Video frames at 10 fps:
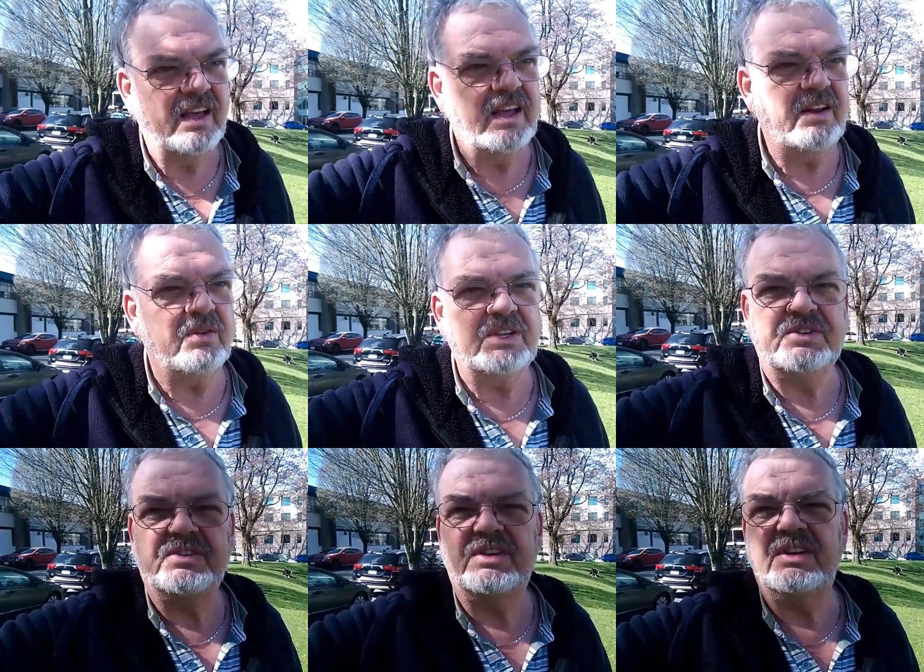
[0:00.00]

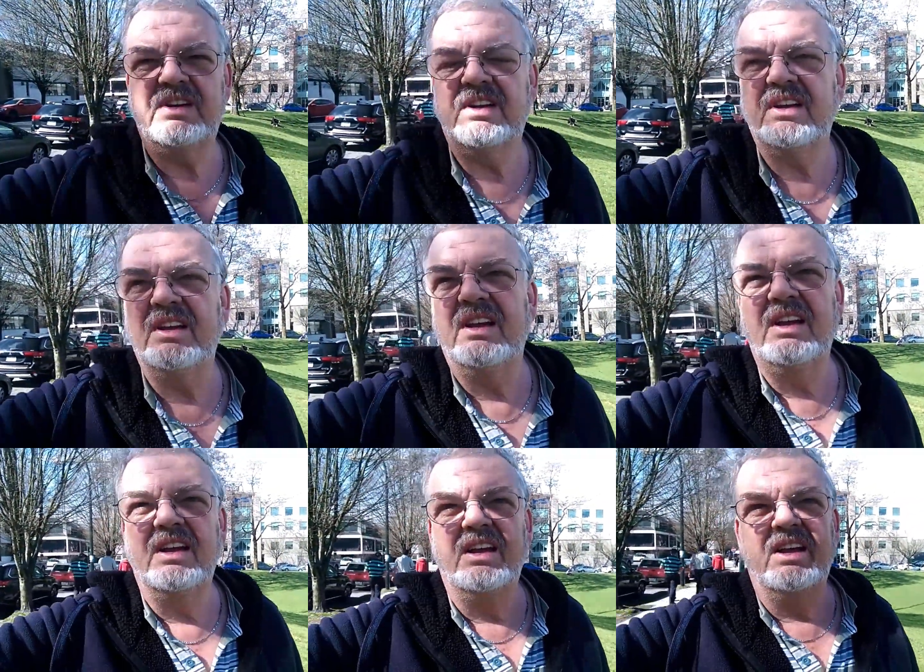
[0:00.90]
anyways,
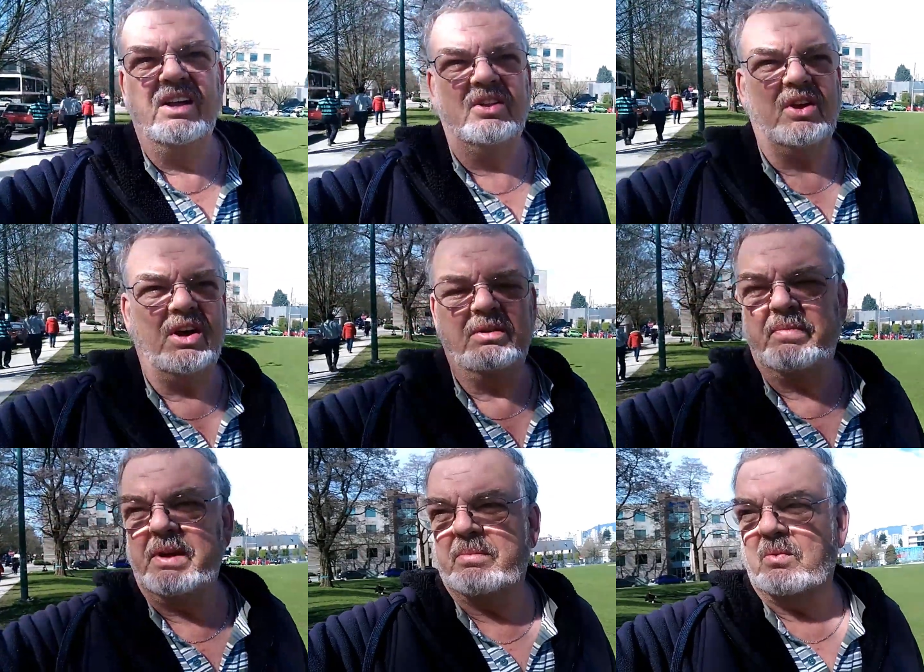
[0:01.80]
a lot of
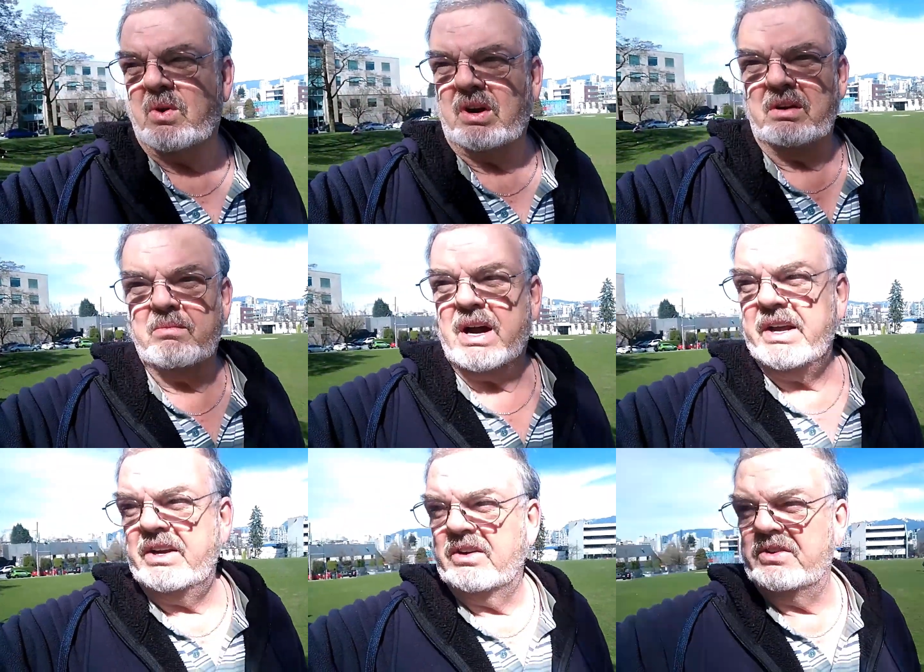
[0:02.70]
people walking by
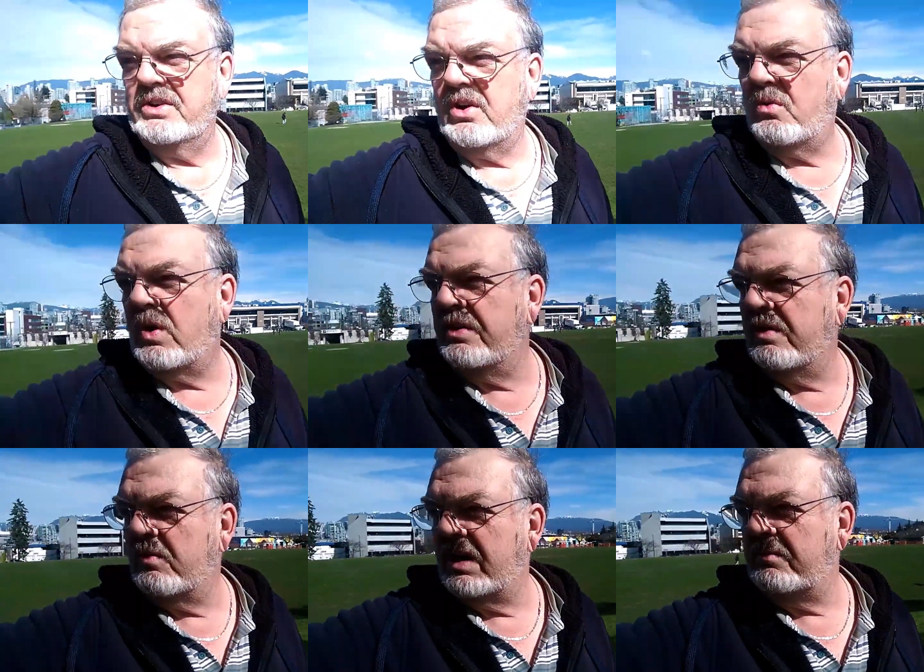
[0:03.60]
here and they're all
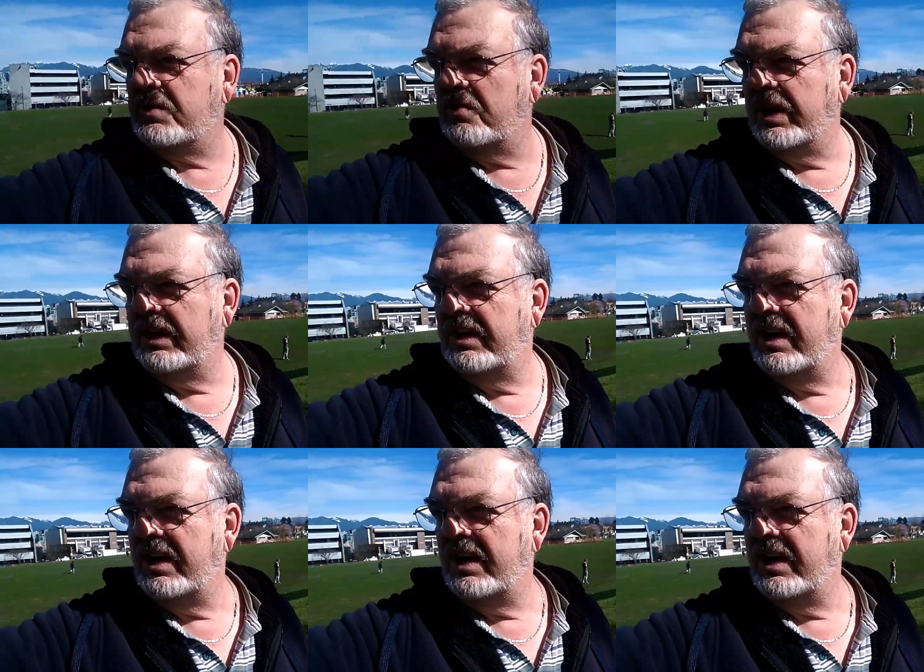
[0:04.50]
wondering what I'm doing.